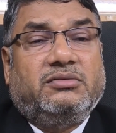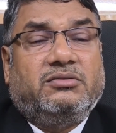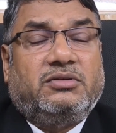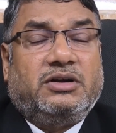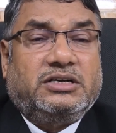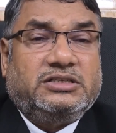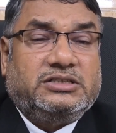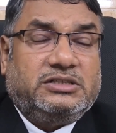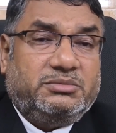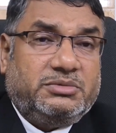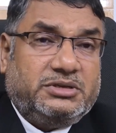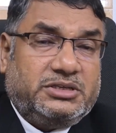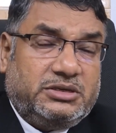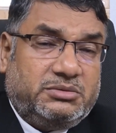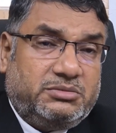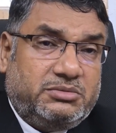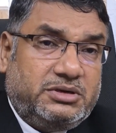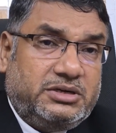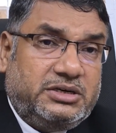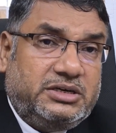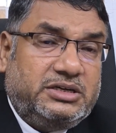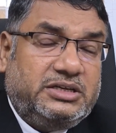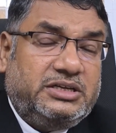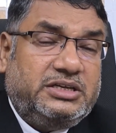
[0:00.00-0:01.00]
what is the
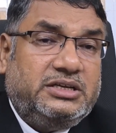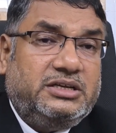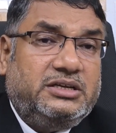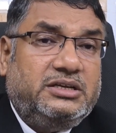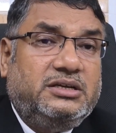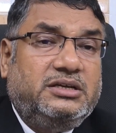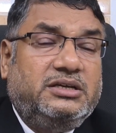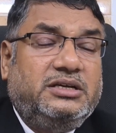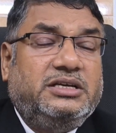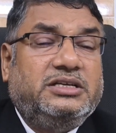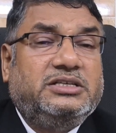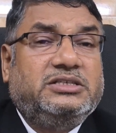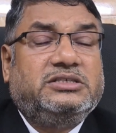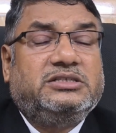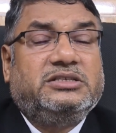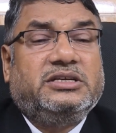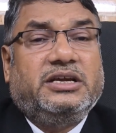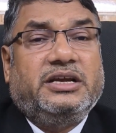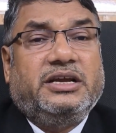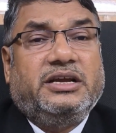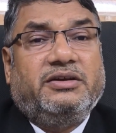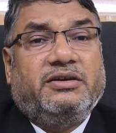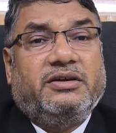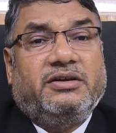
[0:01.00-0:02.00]
measurement in the east
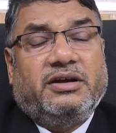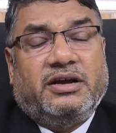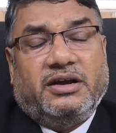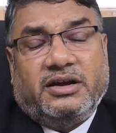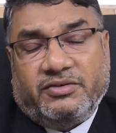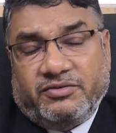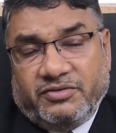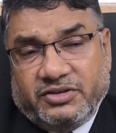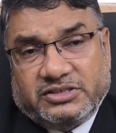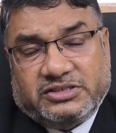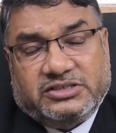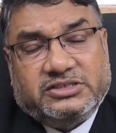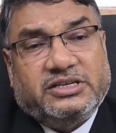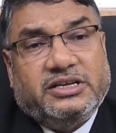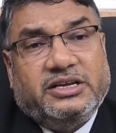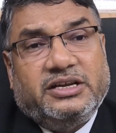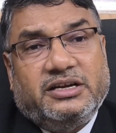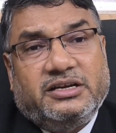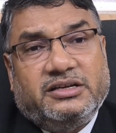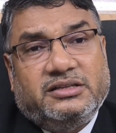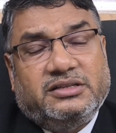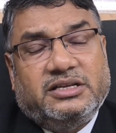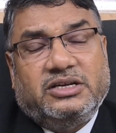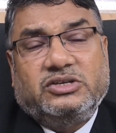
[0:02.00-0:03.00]
side and west
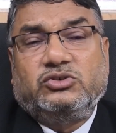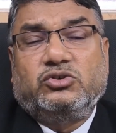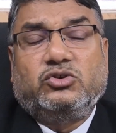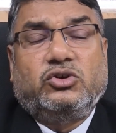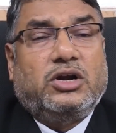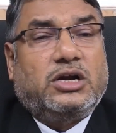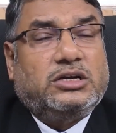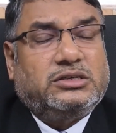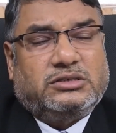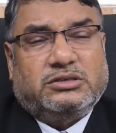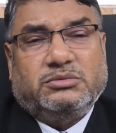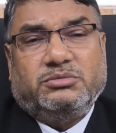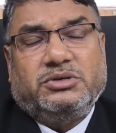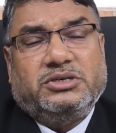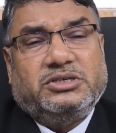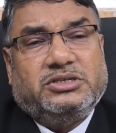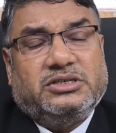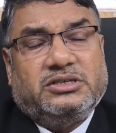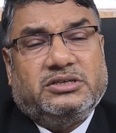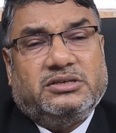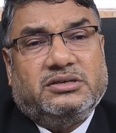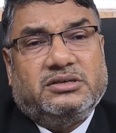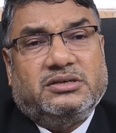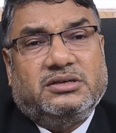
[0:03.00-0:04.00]
side, that should also be
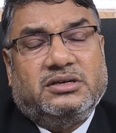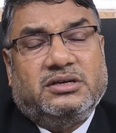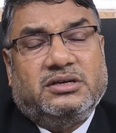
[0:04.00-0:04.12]
mentioned.